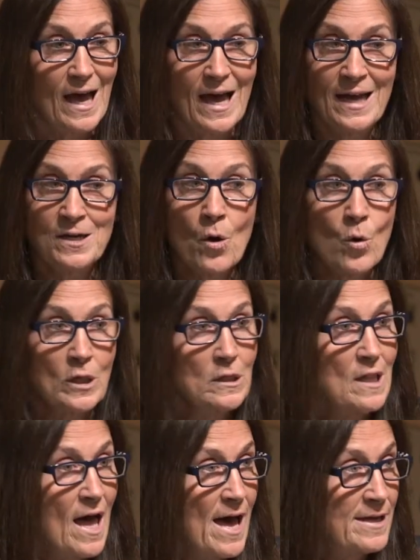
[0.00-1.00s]
I know a
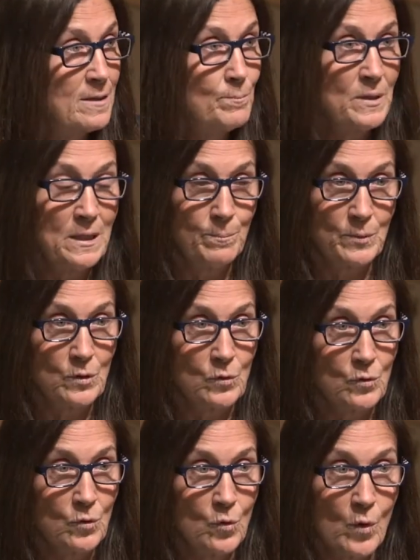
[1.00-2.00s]
lot of
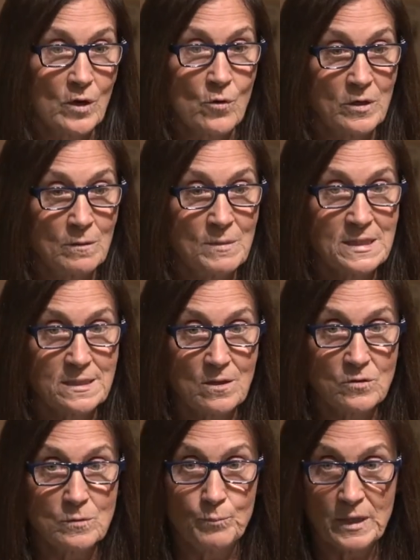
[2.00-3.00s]
people who are going to miss
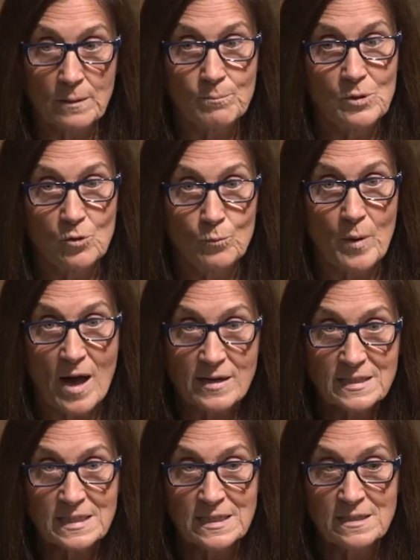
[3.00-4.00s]
those big blue
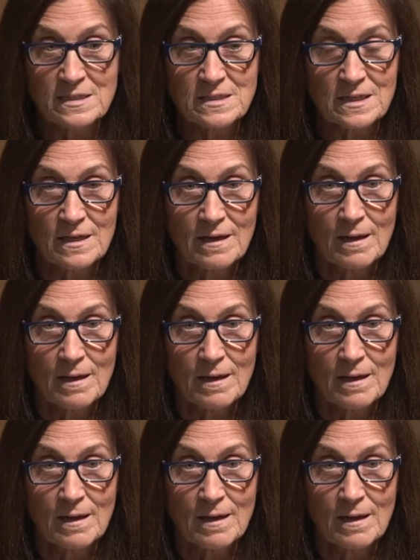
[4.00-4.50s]
boxes,